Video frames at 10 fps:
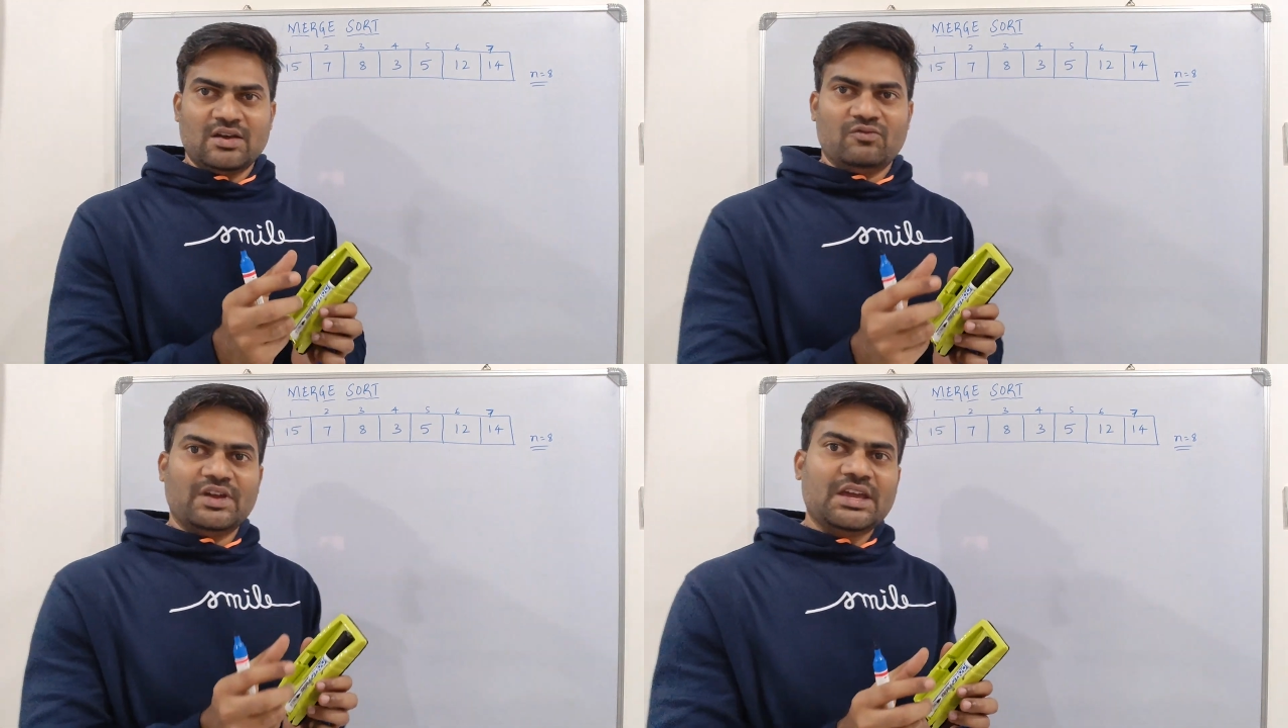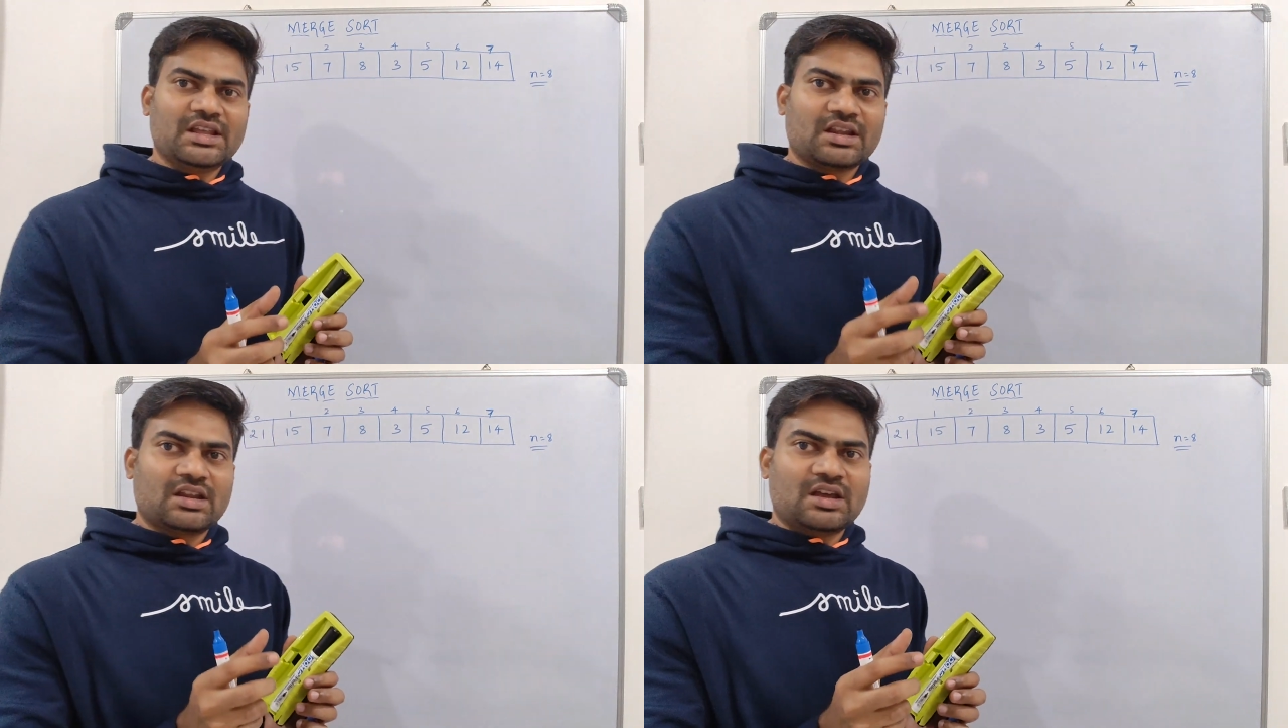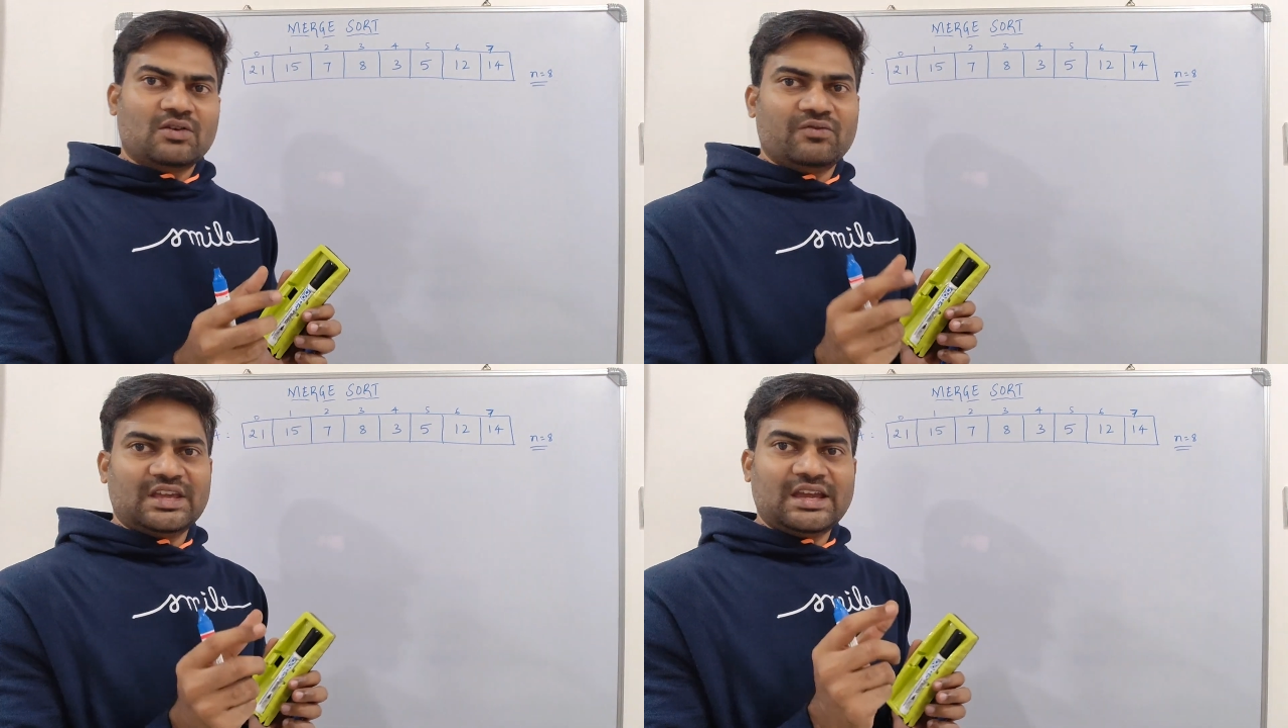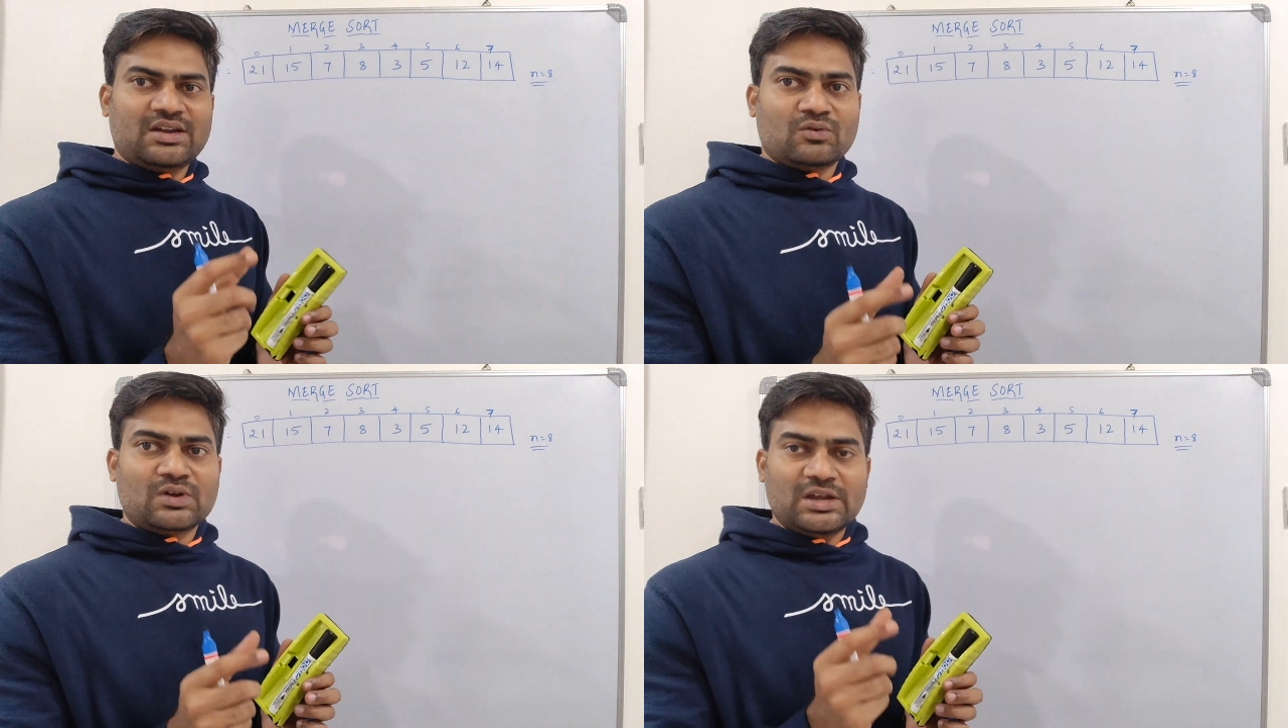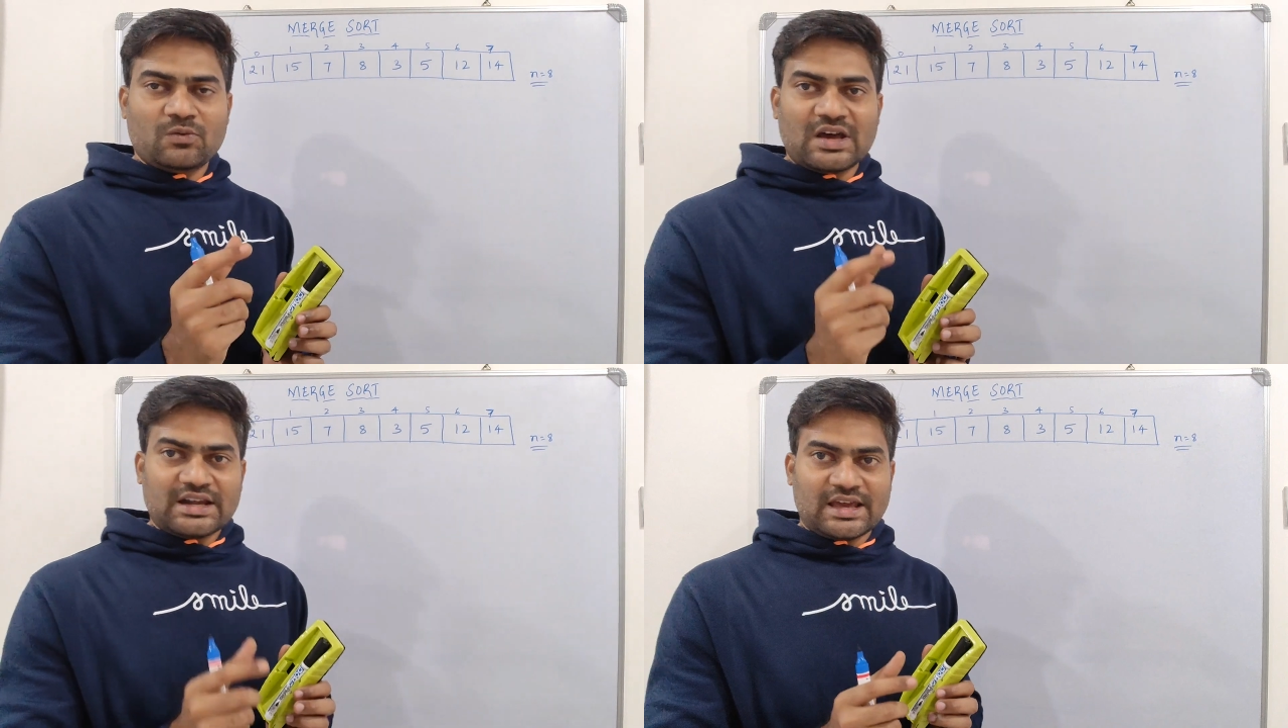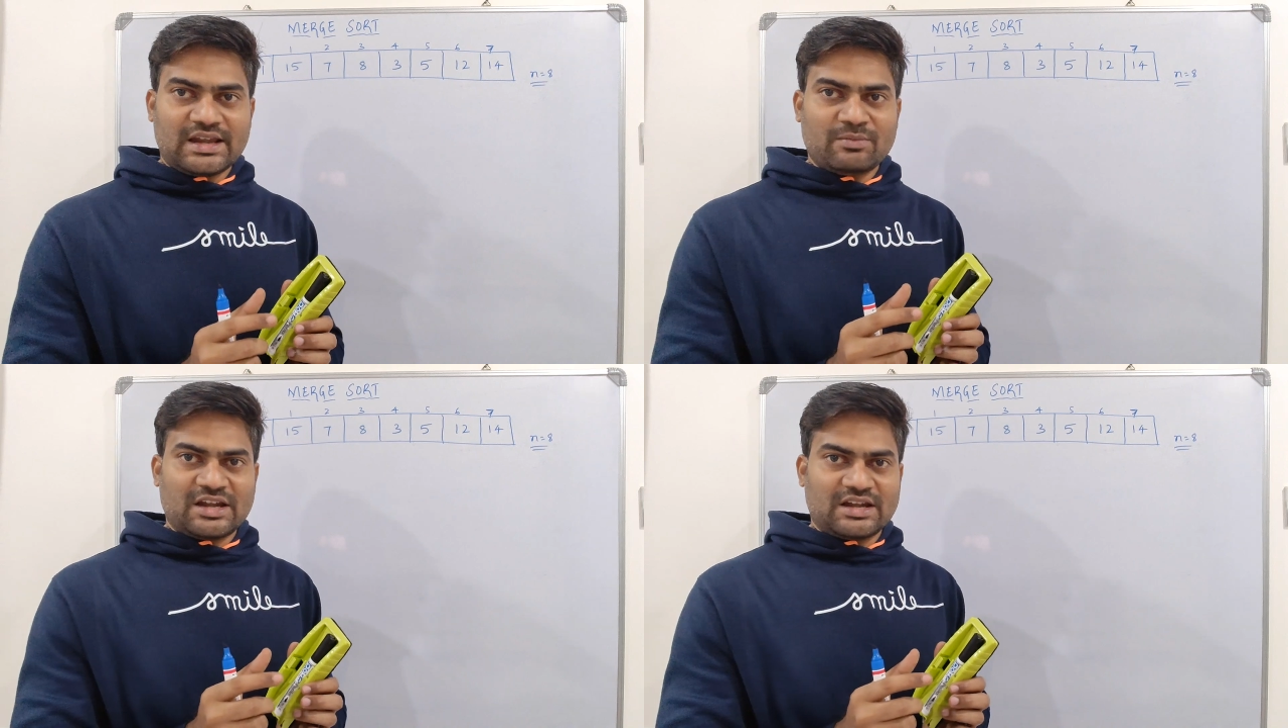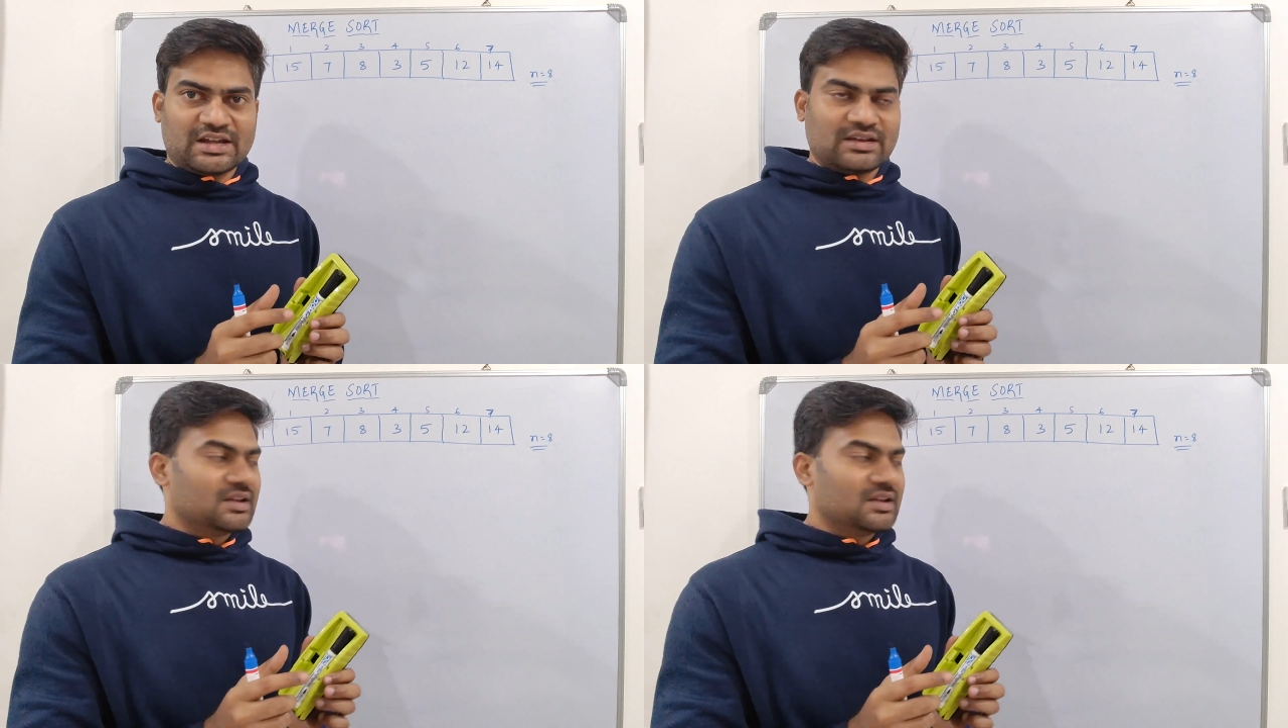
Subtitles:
where we get only one element.